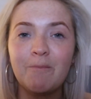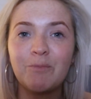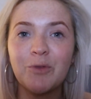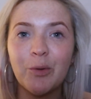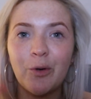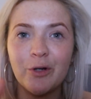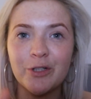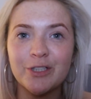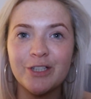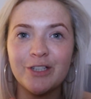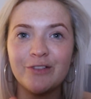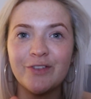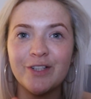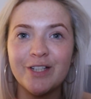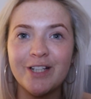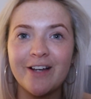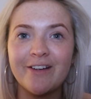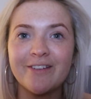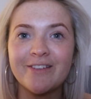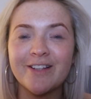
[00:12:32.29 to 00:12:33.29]
that watch these
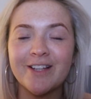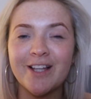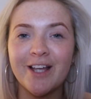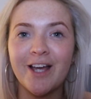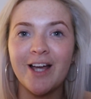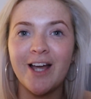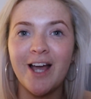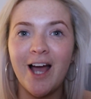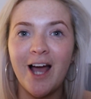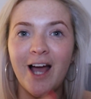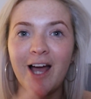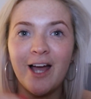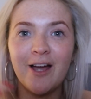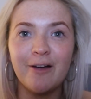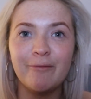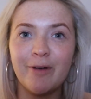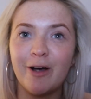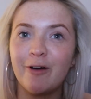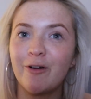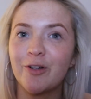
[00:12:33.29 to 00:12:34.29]
videos that
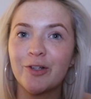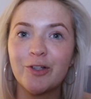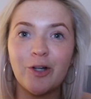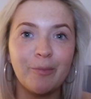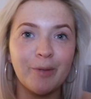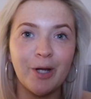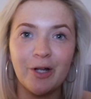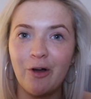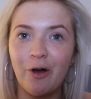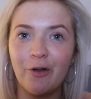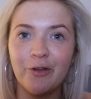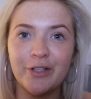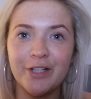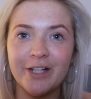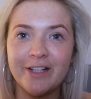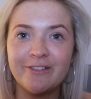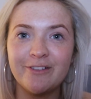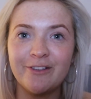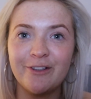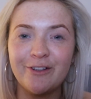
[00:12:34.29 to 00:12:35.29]
are coming on
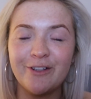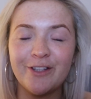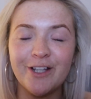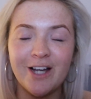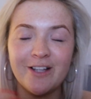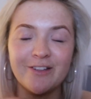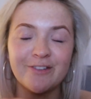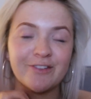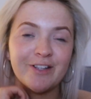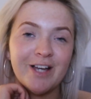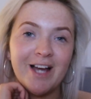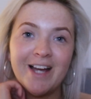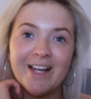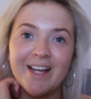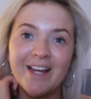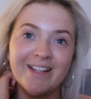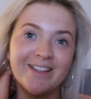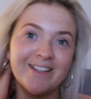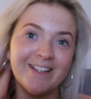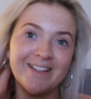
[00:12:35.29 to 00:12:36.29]
holiday to the Isle of Skye
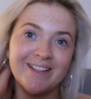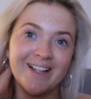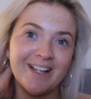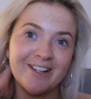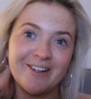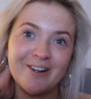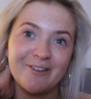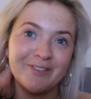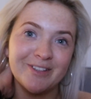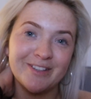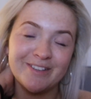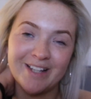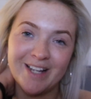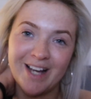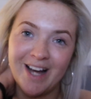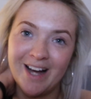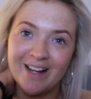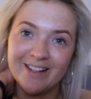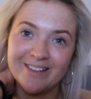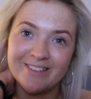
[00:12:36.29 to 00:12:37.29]
and then like come and say hi.